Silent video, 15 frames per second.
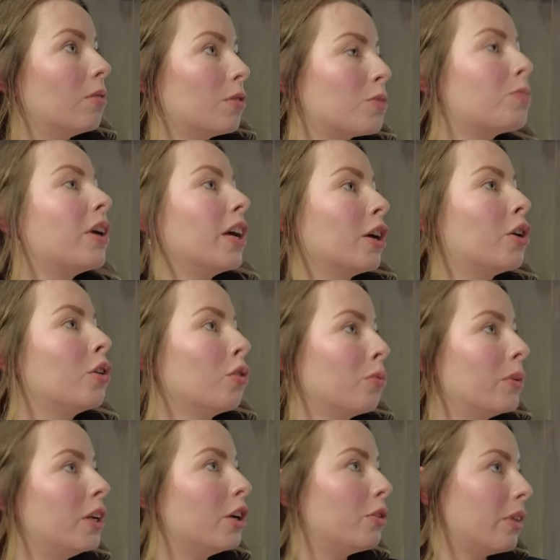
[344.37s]
It's pretty cool
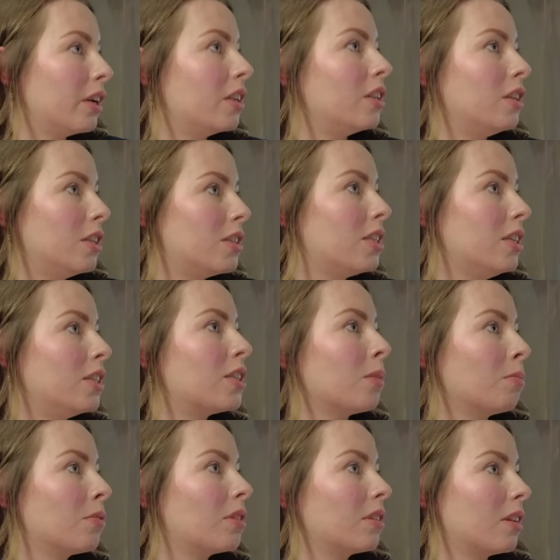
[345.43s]
when you go in and you see
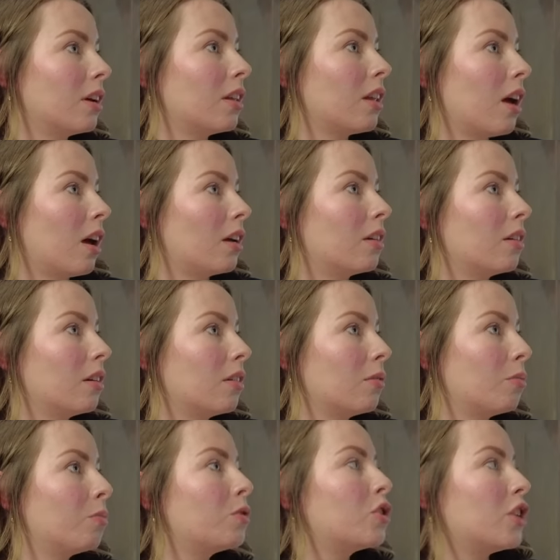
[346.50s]
something like that.
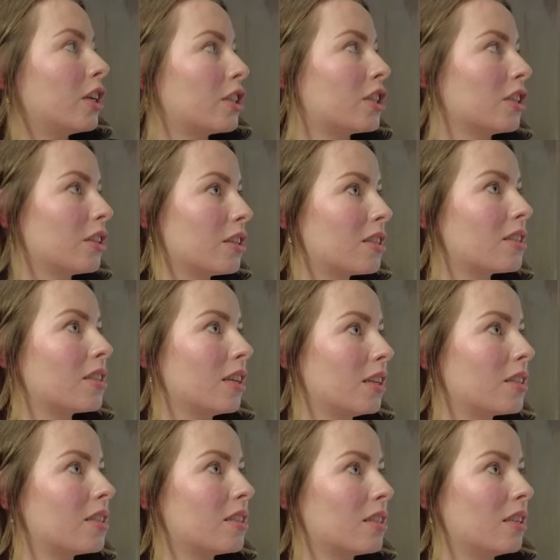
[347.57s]
Traditionalists
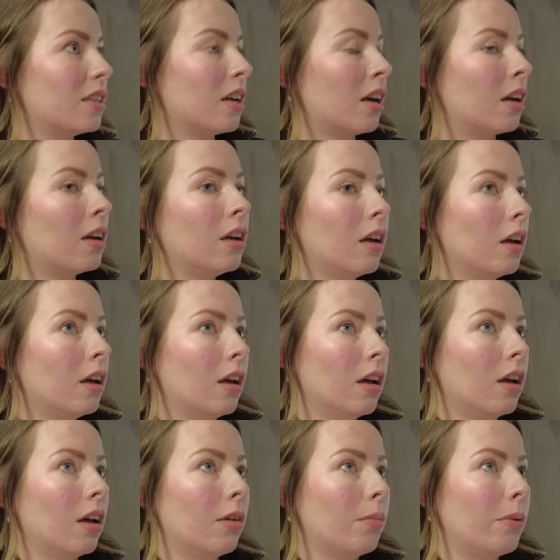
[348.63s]
like to see that.
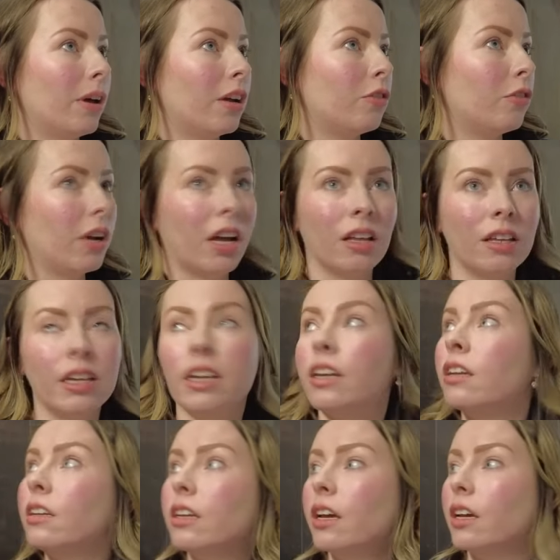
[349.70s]
But in
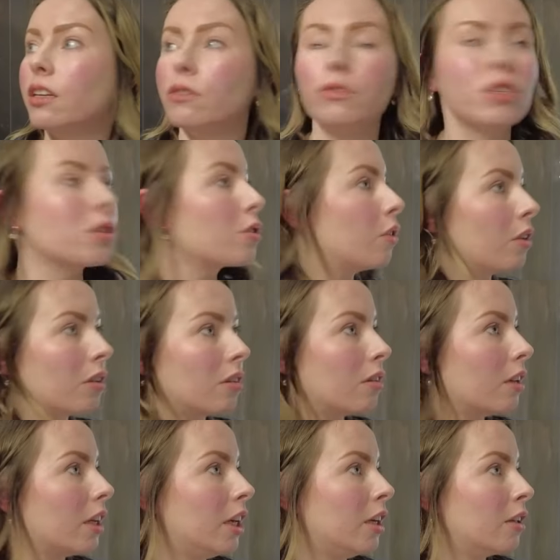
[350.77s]
reality, yeah, you've just got
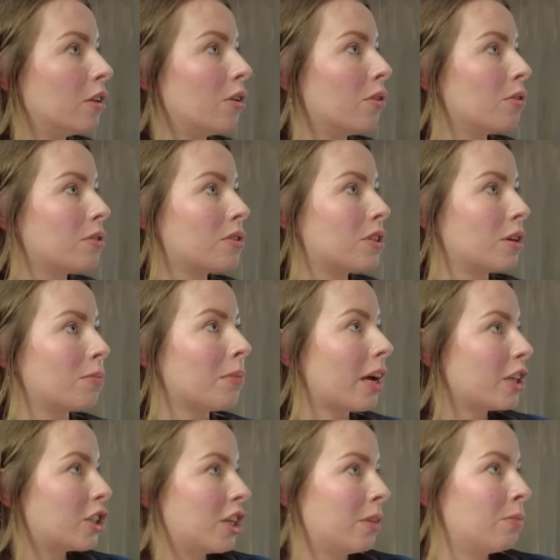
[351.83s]
the heat loss, your
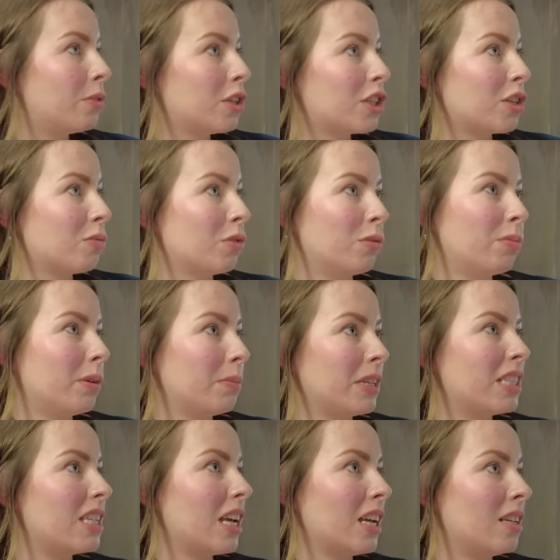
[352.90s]
mash temperature won't be
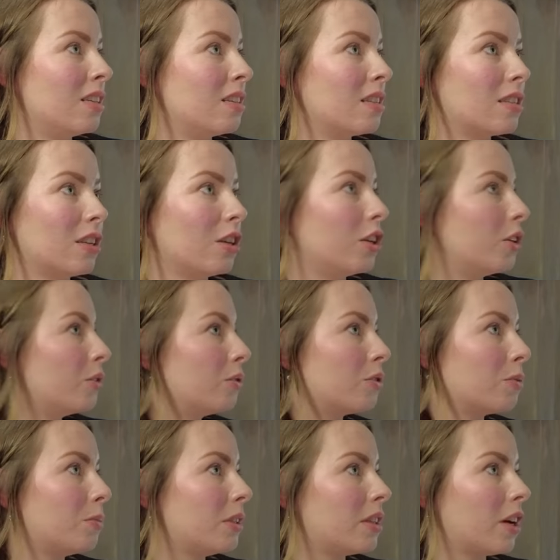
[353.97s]
maintained, your yield will be